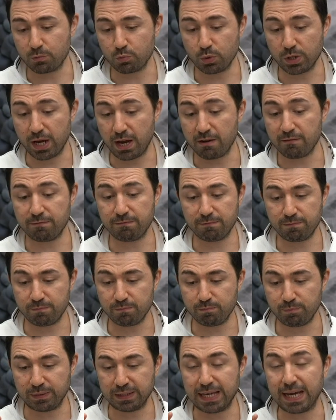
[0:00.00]
we have
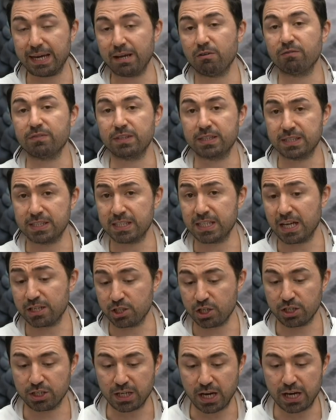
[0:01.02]
plenty of such
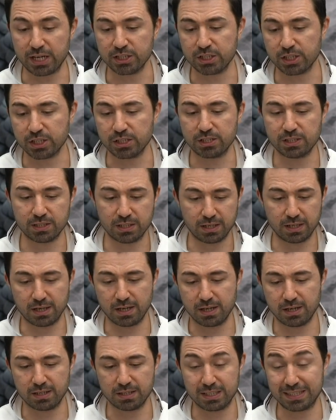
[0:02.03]
cases,
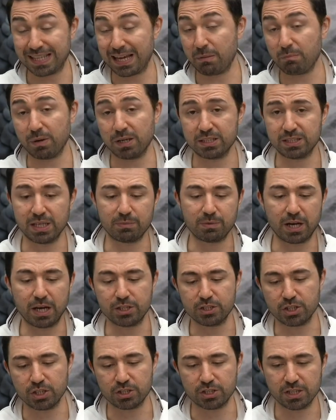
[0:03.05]
step-by-step
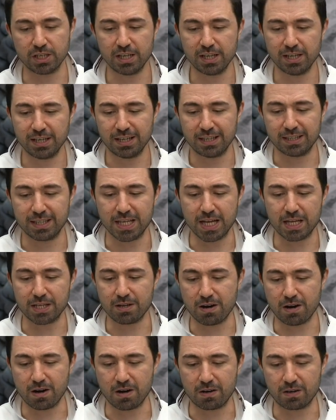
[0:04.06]
cases that
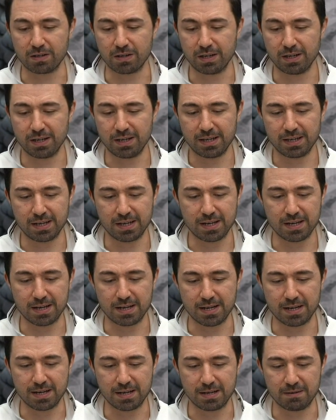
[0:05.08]
are
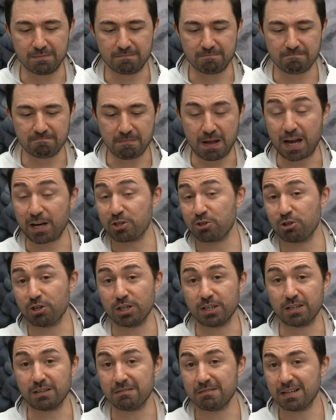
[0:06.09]

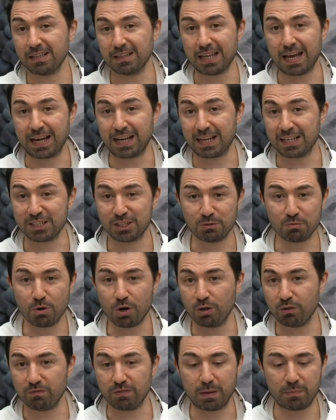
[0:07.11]
actually like a
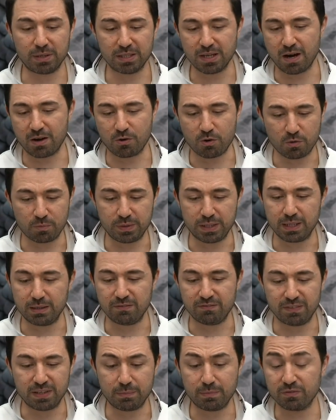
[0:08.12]
small webinar or mini
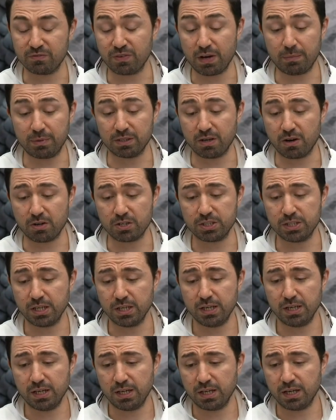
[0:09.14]
webinars.
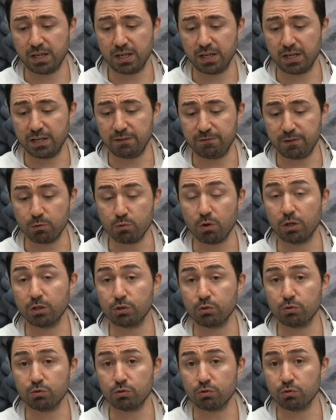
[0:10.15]
If you want
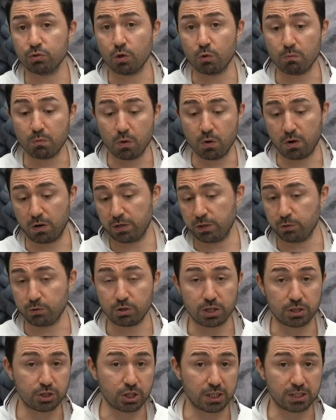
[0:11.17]
to know more, you
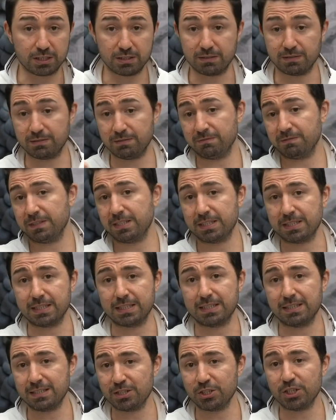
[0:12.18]
can just
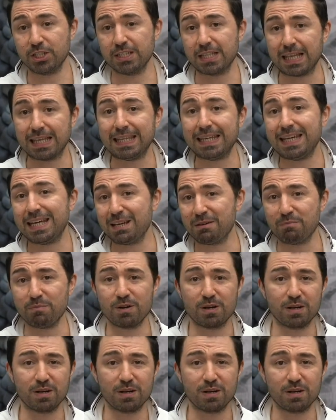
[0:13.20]
see the link